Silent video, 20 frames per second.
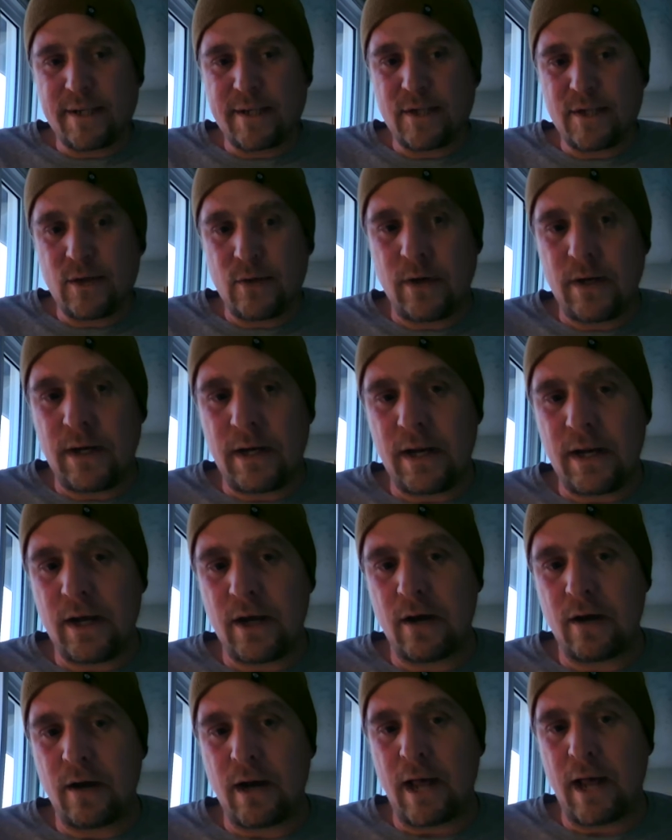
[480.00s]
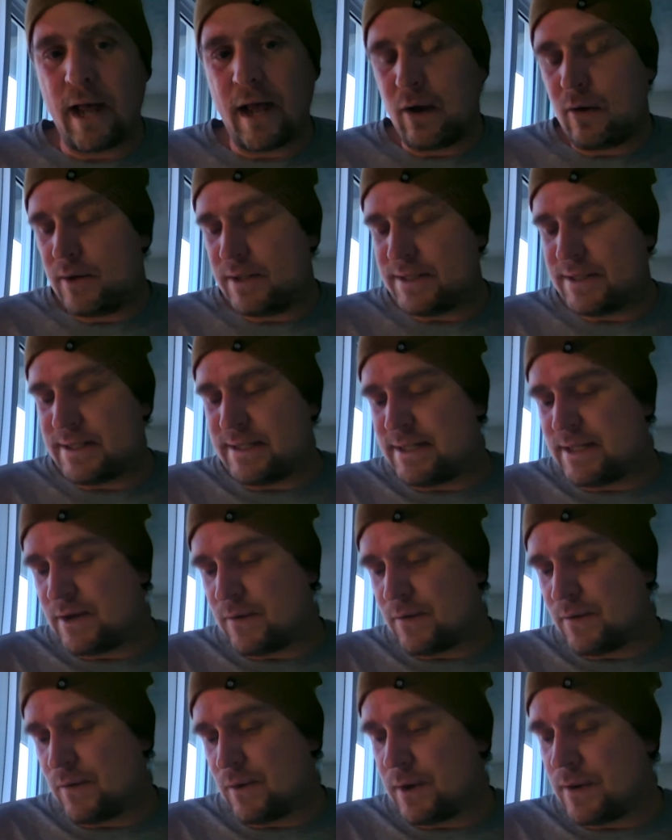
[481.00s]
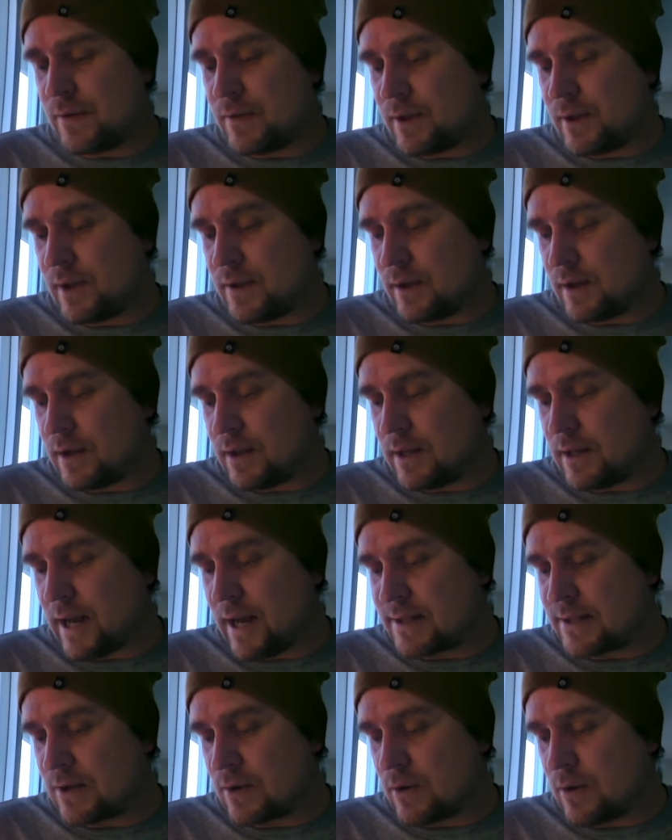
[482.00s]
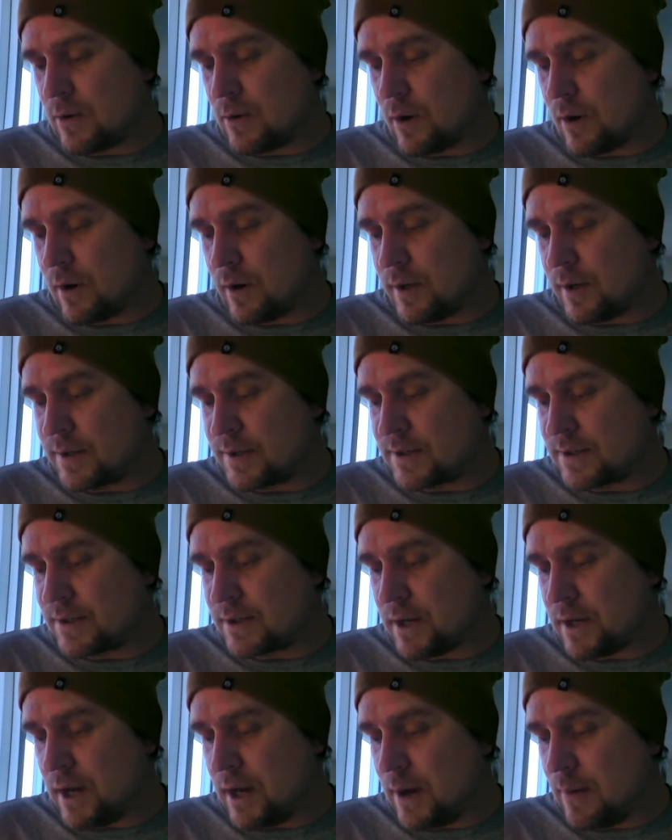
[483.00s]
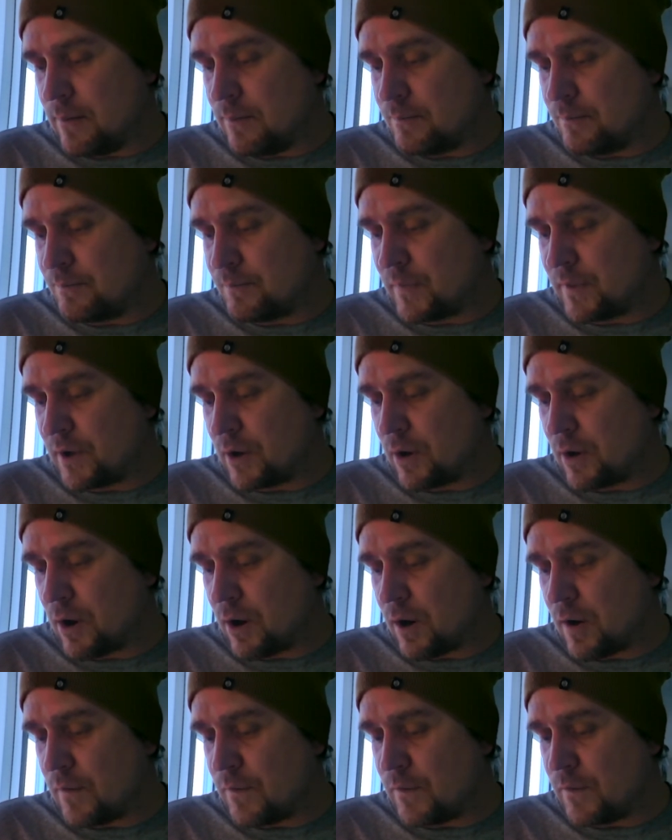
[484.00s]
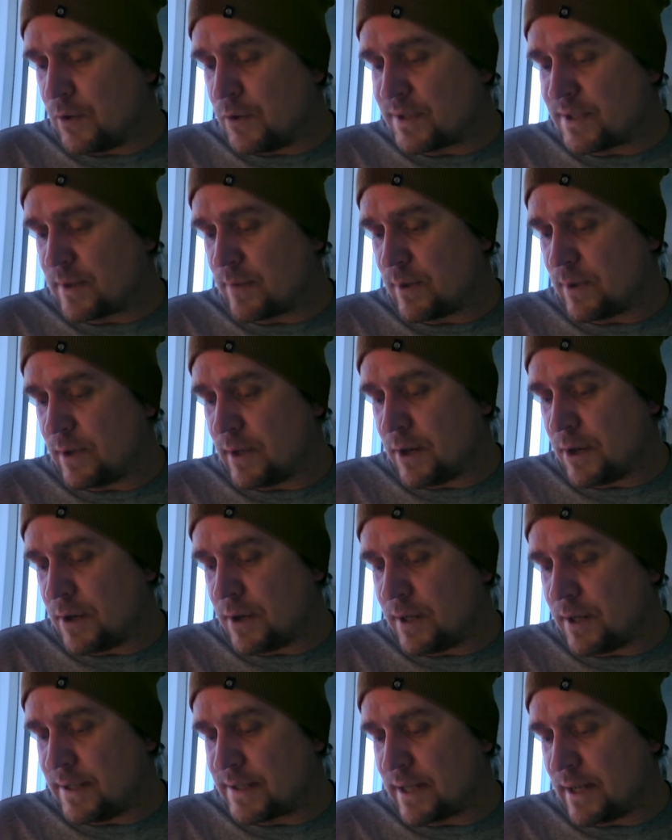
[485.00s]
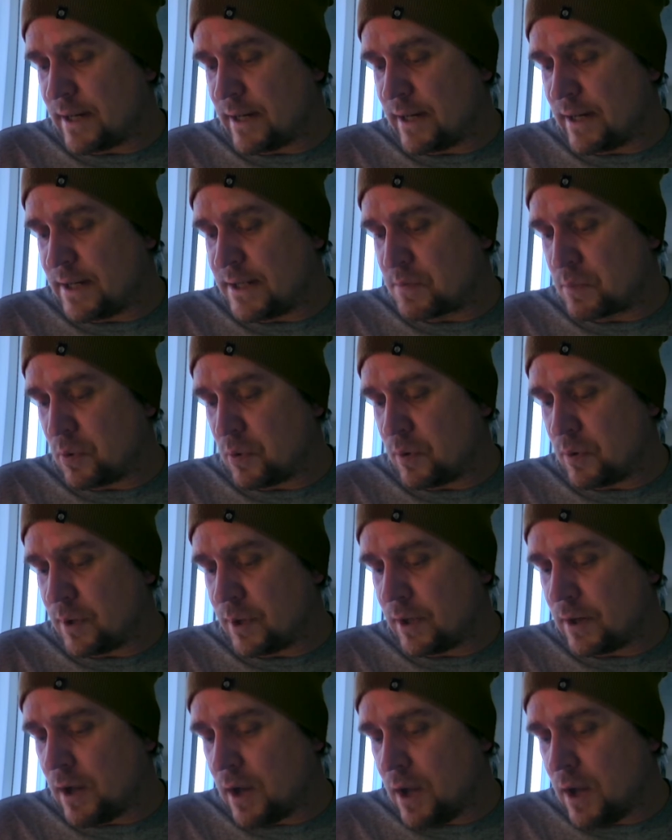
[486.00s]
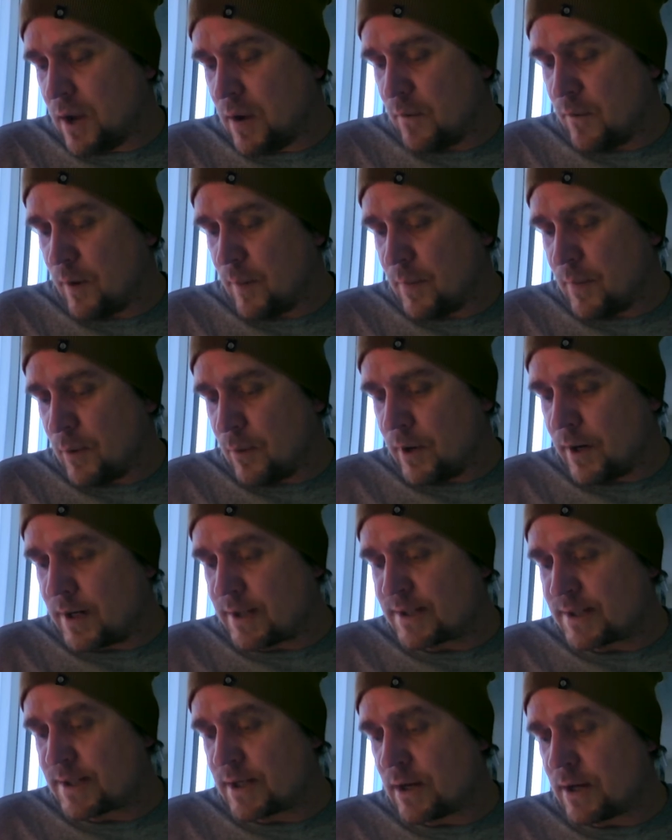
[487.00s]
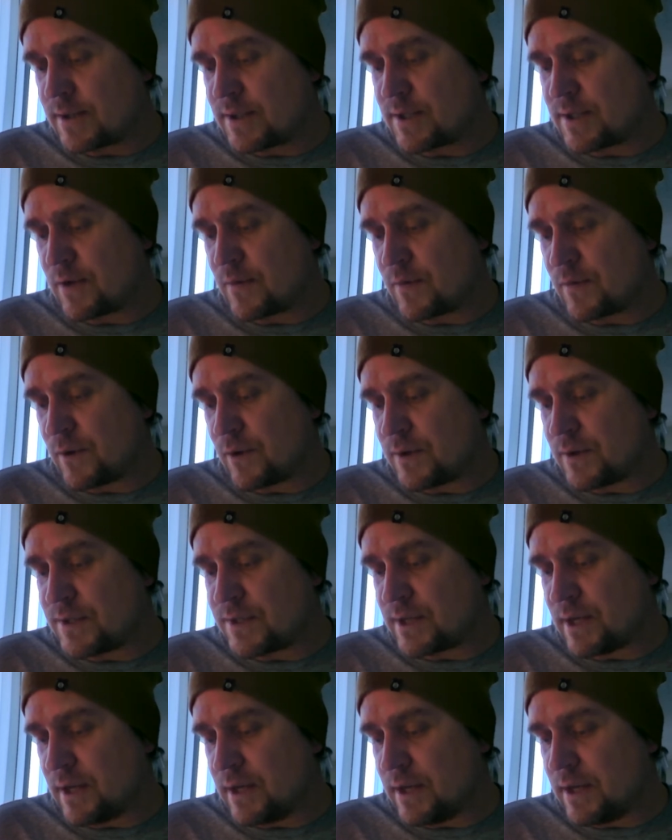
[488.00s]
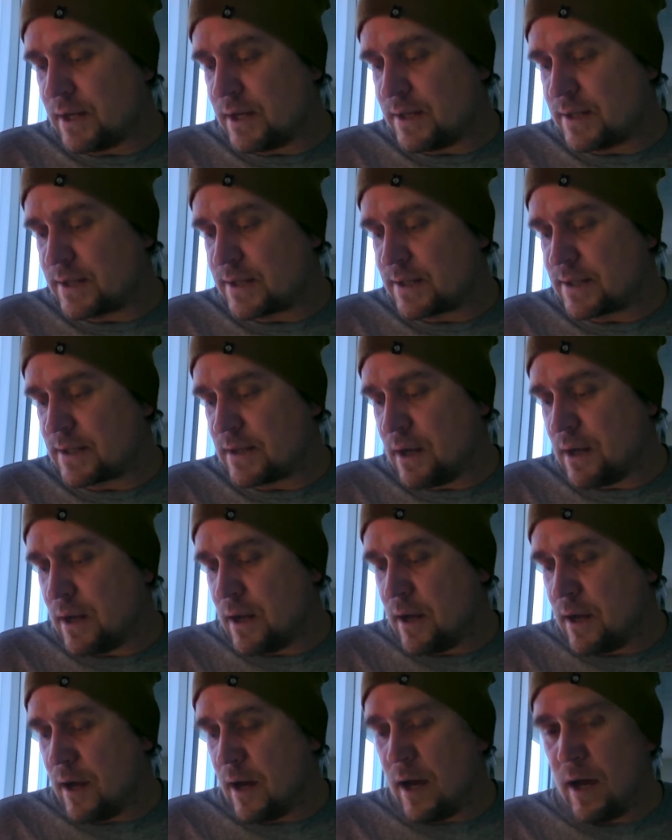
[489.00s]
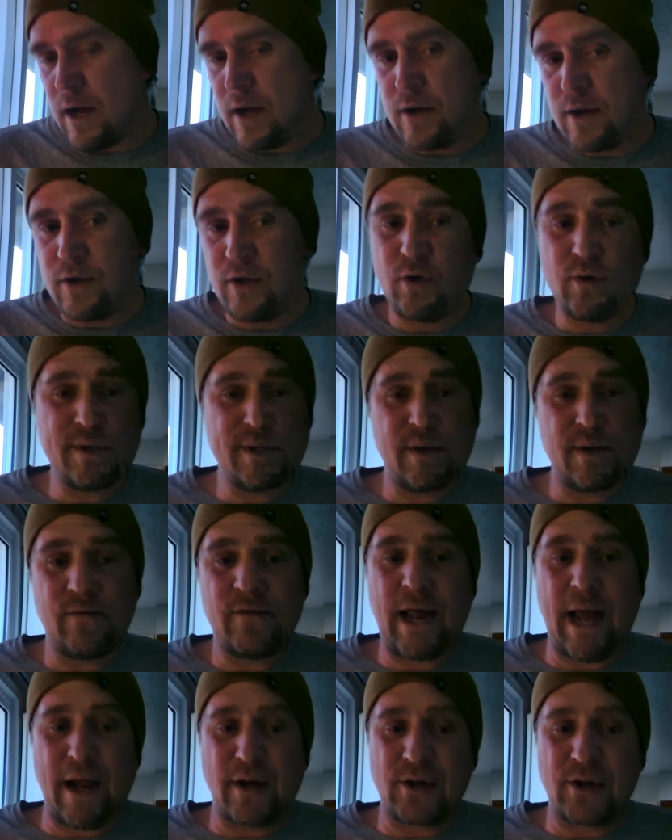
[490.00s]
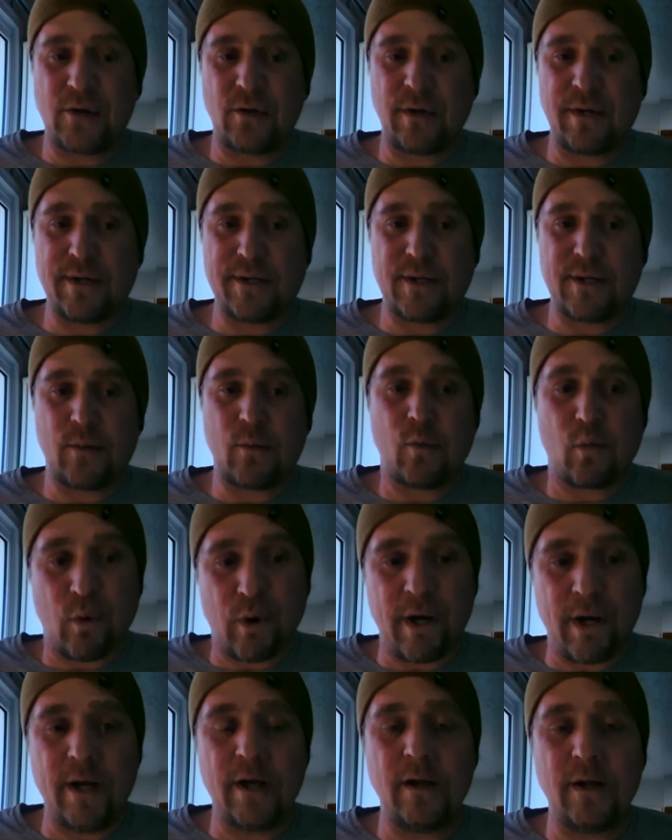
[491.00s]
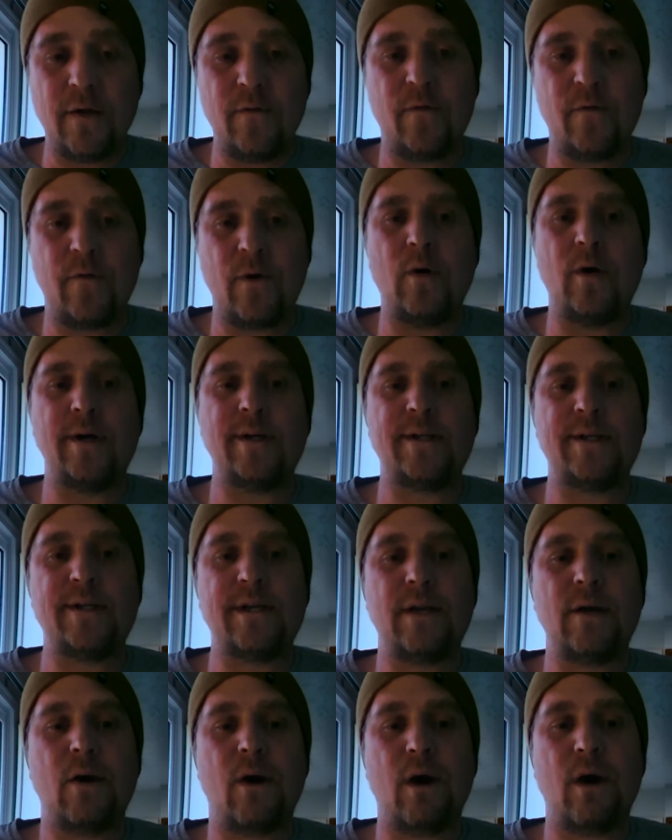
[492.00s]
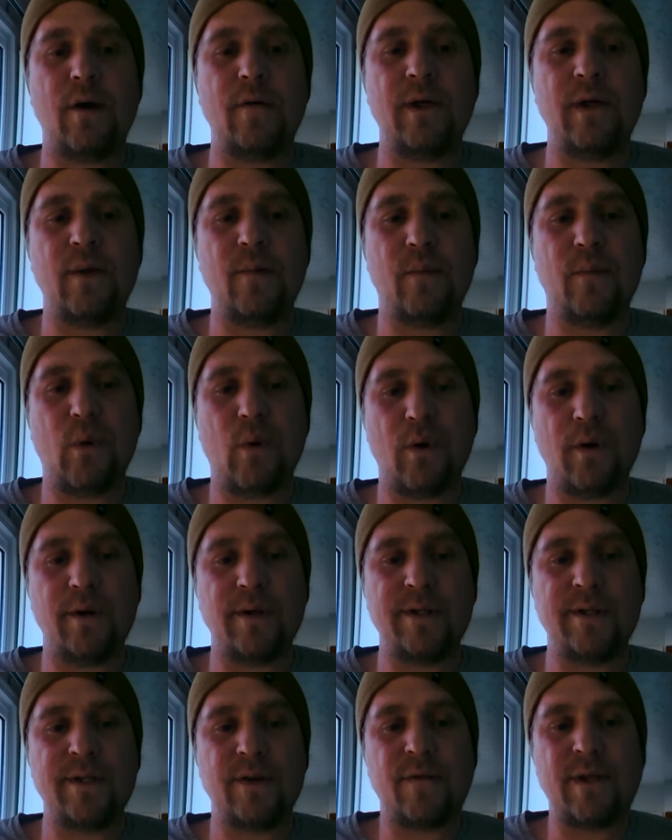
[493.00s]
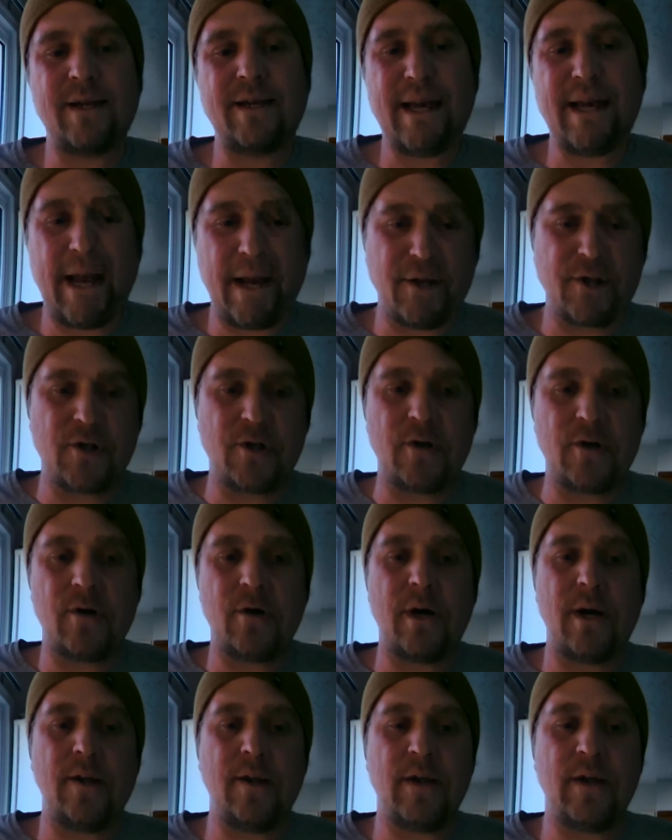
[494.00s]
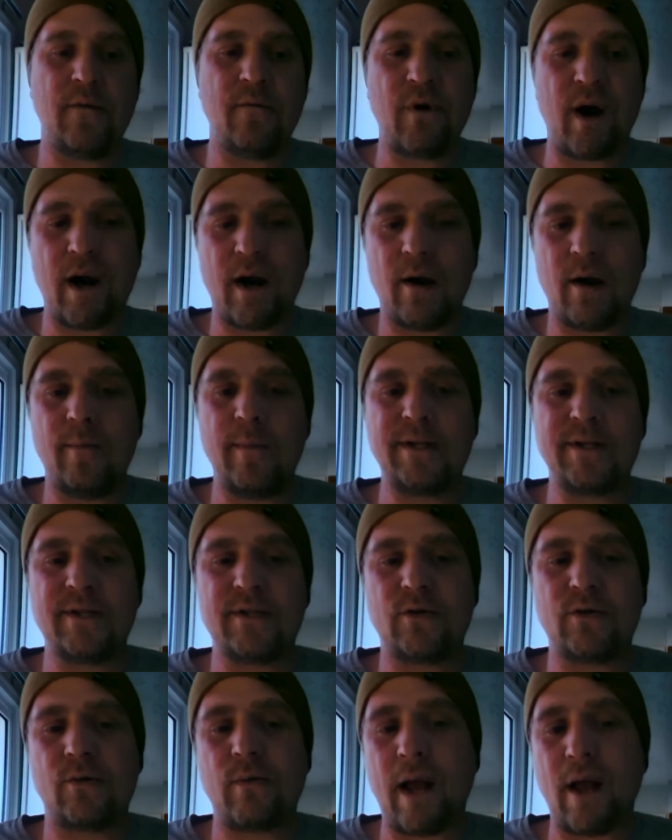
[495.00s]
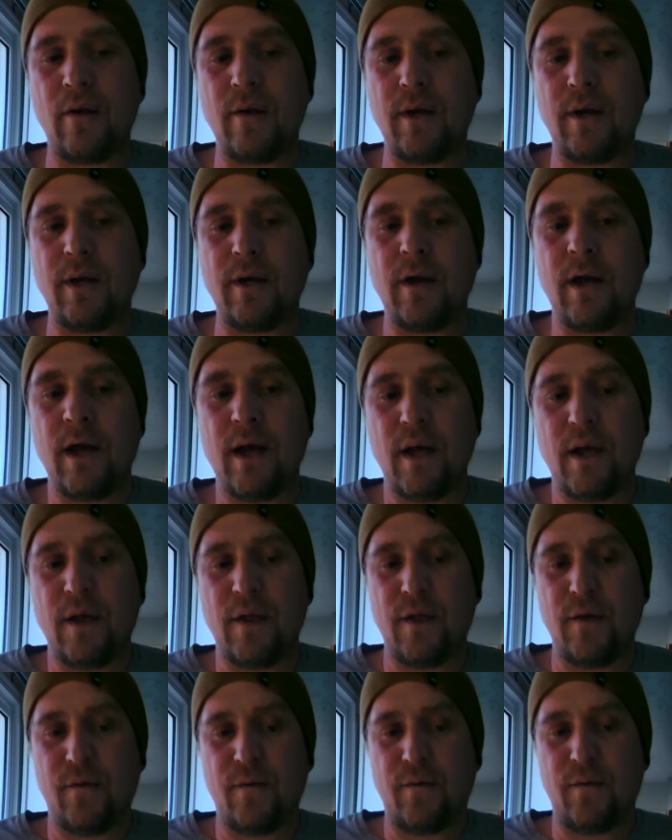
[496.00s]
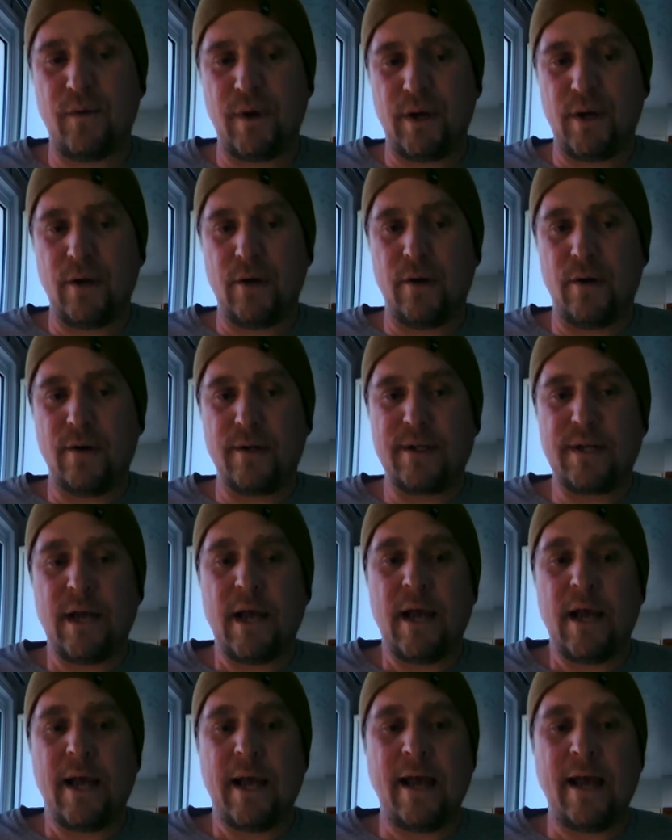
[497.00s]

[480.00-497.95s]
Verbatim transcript: what he's doing here and how it's different than the classical artist. Um, there are a few similarities that he is pulling from the Renaissance. The first is uh, use of naturalism, really focusing on the importance of the nature and the environment surrounding the figures.